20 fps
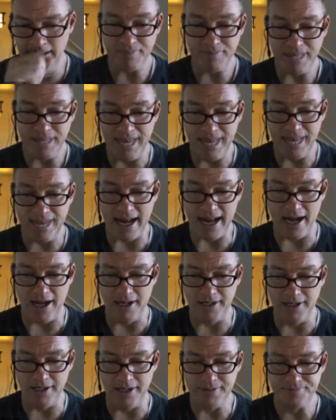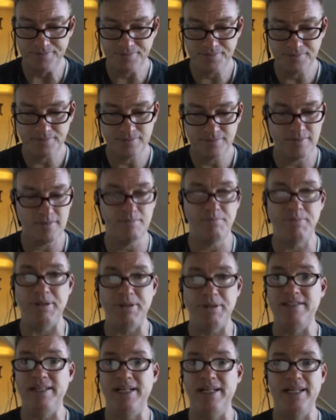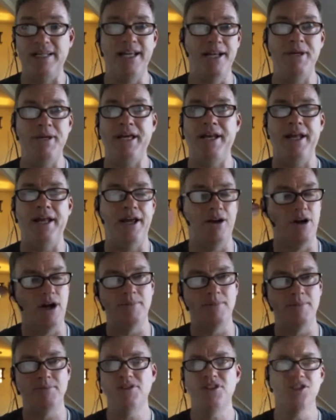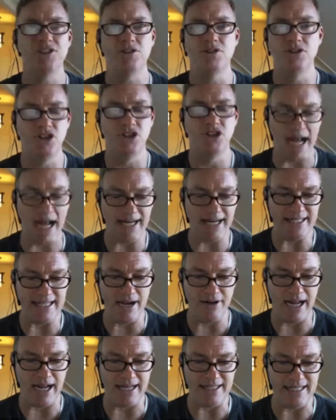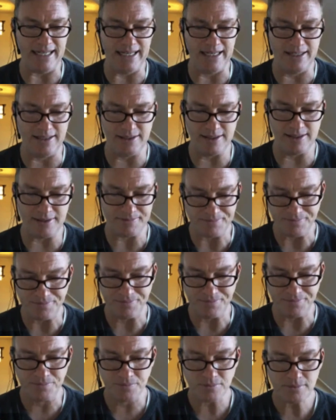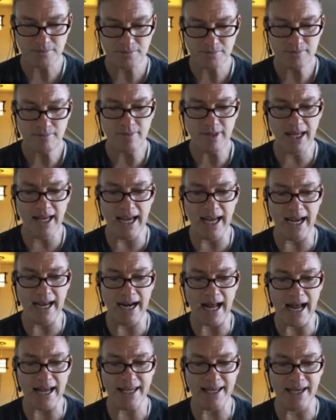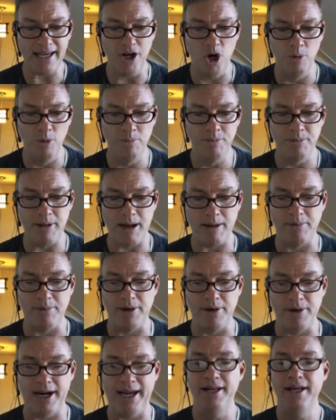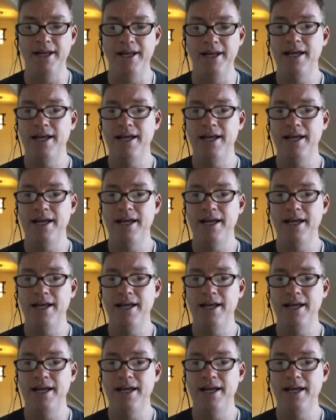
and I'll be sitting in a meeting or I'm just jotting down ideas and I can open my brain.